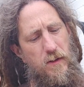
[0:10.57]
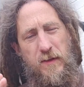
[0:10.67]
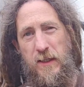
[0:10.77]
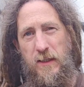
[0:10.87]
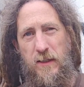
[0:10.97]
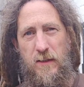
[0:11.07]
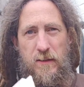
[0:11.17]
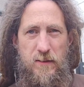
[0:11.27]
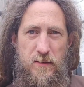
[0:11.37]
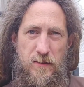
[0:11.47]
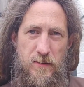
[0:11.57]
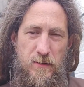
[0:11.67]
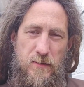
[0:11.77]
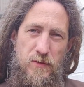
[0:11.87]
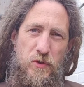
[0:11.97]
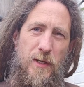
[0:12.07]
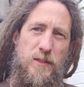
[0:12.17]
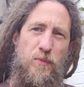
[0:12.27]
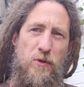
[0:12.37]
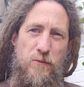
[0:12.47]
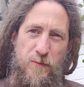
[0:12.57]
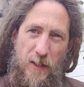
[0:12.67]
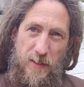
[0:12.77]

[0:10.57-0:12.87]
the scratch proof